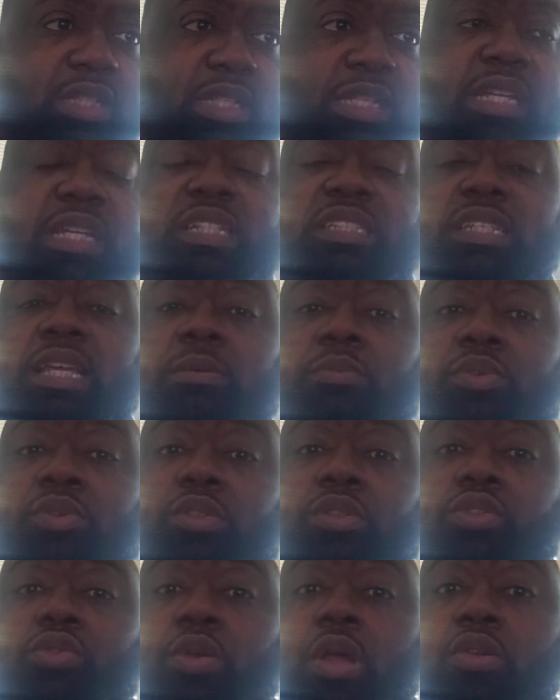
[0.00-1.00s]
He's able to
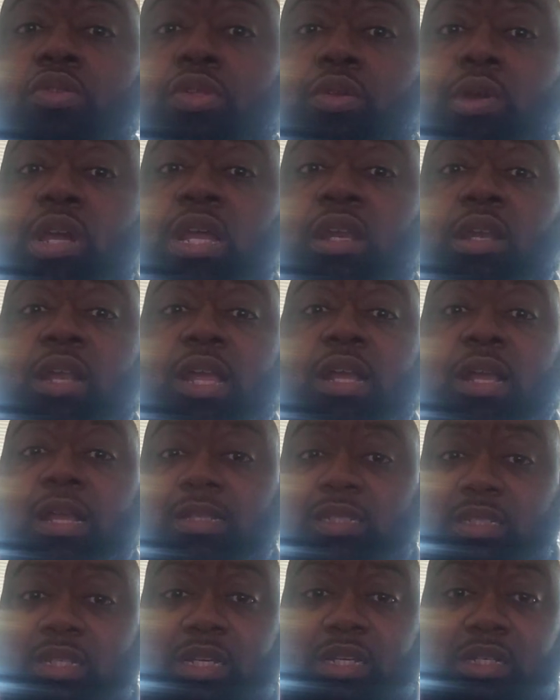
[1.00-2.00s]
draw threat like I
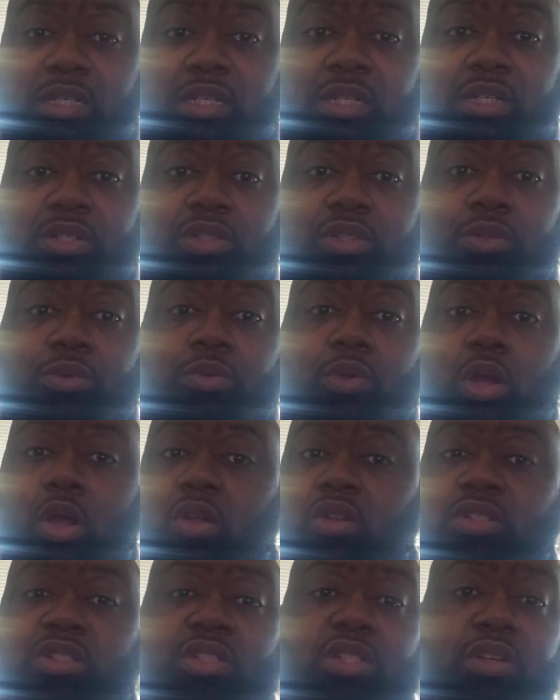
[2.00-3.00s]
said he needed to.
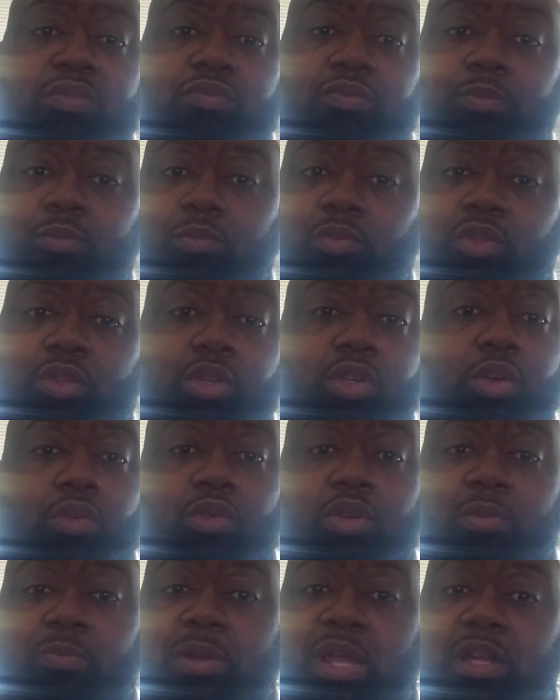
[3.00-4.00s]
All this stuff, go
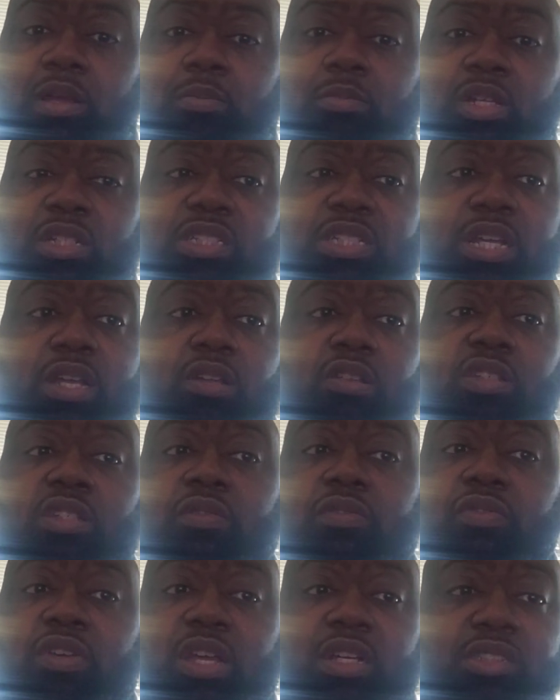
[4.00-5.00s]
look back at my channels
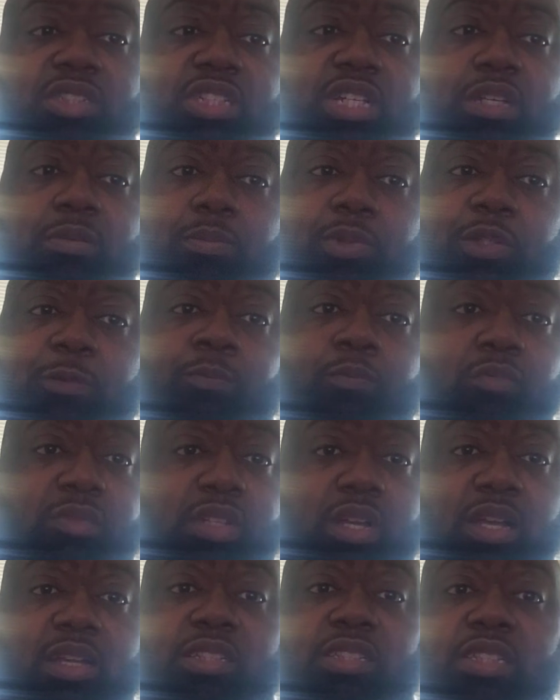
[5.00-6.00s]
and fact check me.
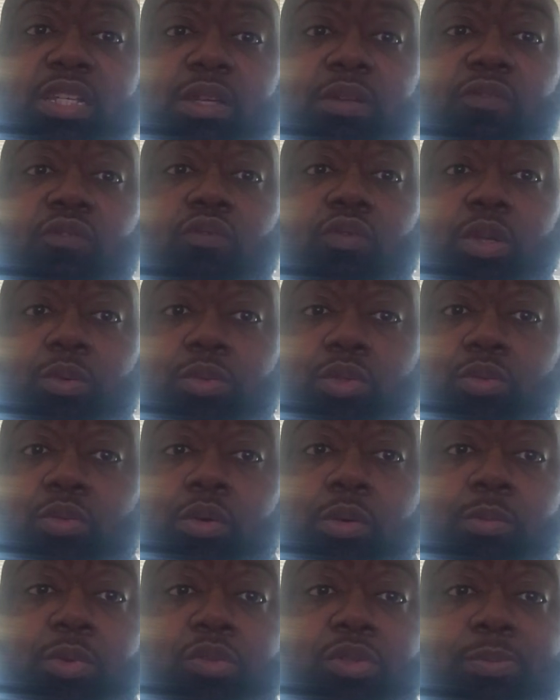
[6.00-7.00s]
I said it was one
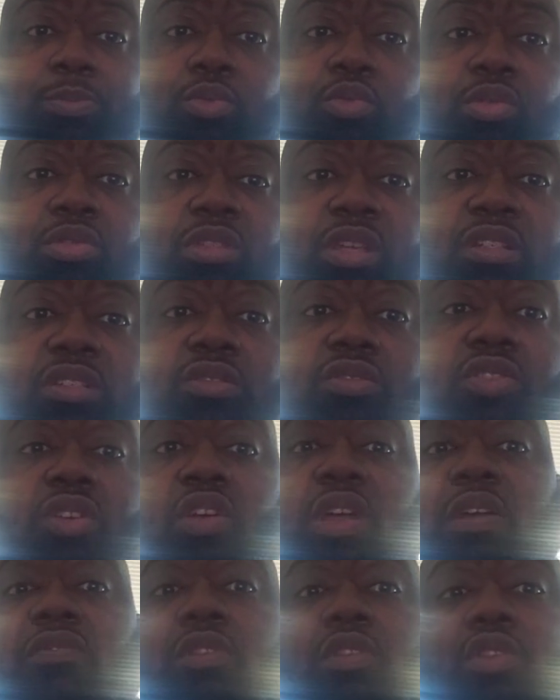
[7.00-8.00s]
of the most important things he was
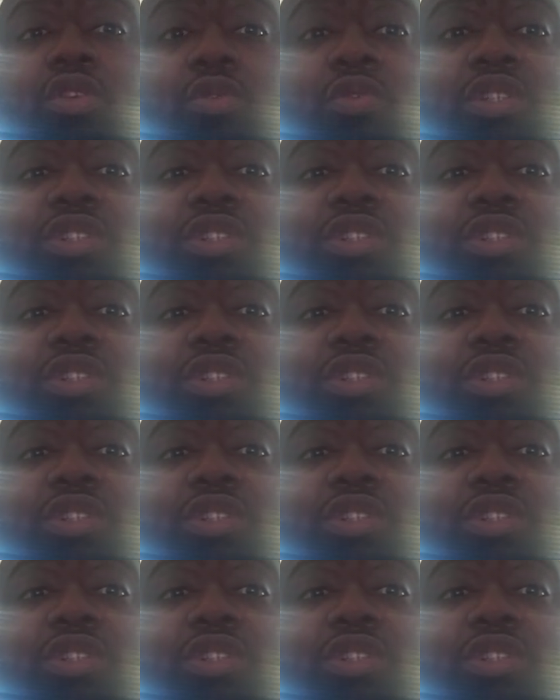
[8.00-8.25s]
going to have to do